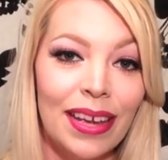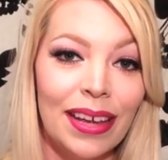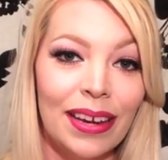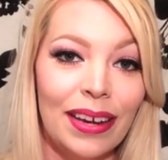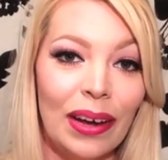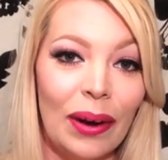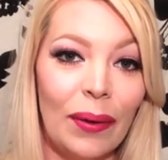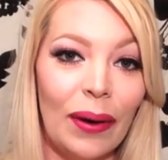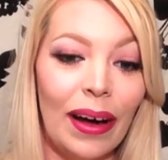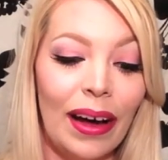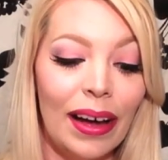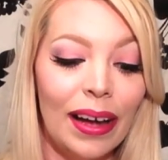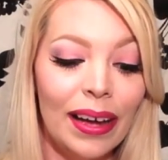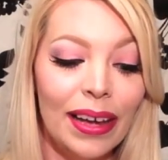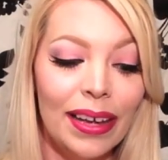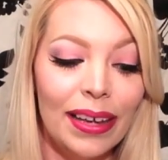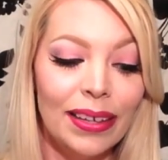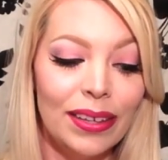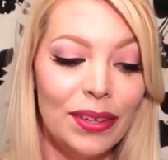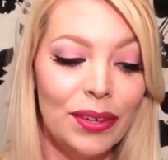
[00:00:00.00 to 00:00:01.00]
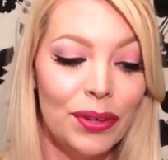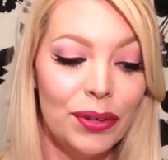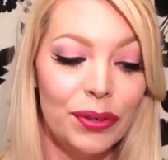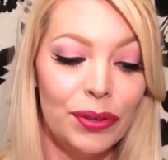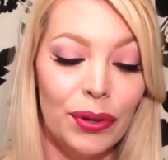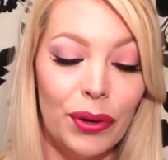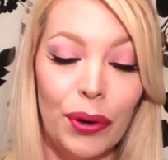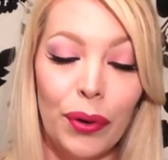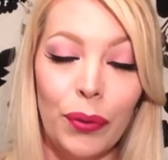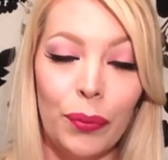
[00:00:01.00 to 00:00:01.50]
Now, I
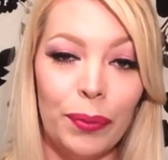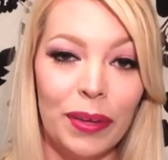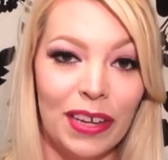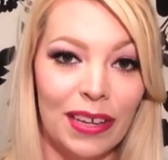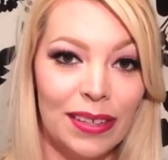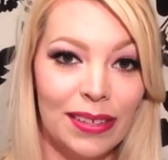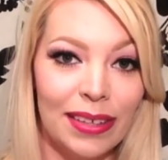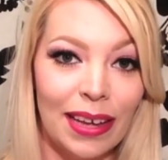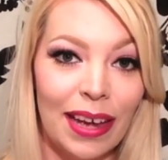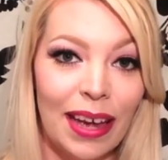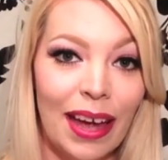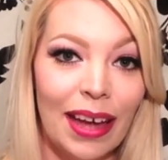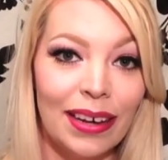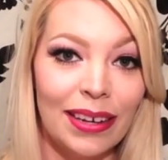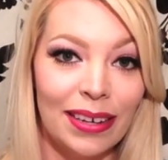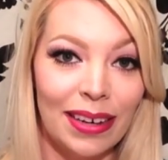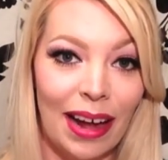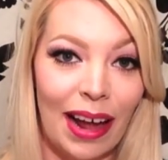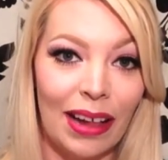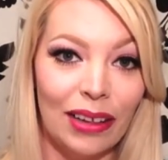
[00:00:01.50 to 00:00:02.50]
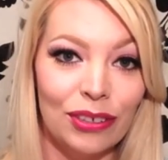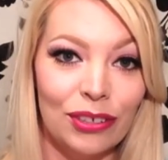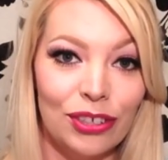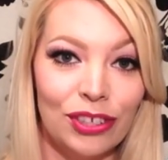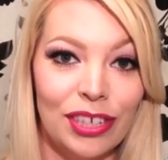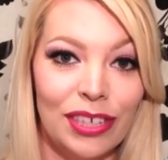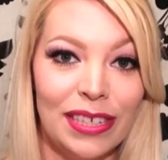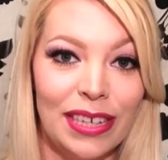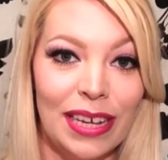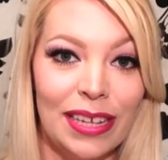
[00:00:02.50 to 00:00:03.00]
know, because I had an
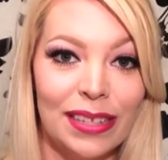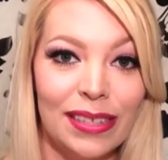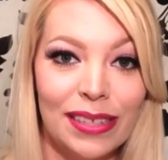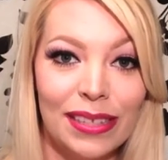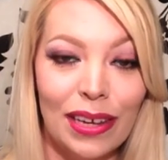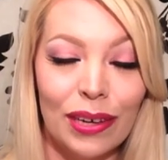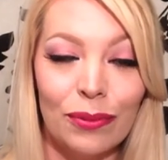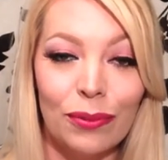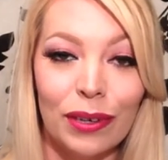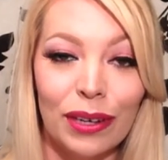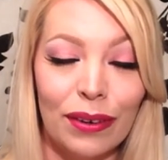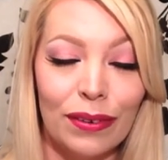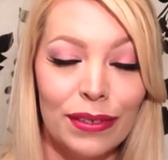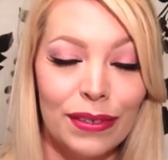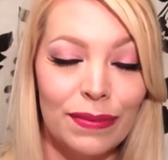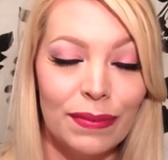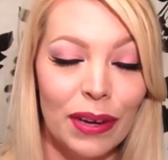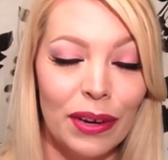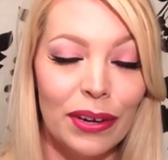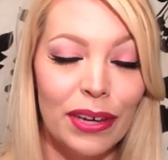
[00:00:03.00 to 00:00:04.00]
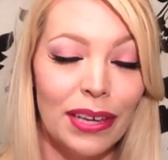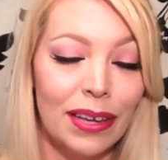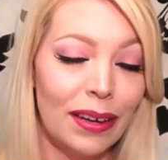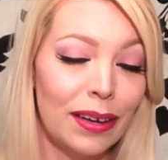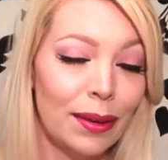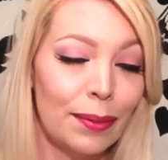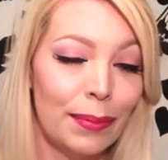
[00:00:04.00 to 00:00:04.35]
allergy test done when I was very young,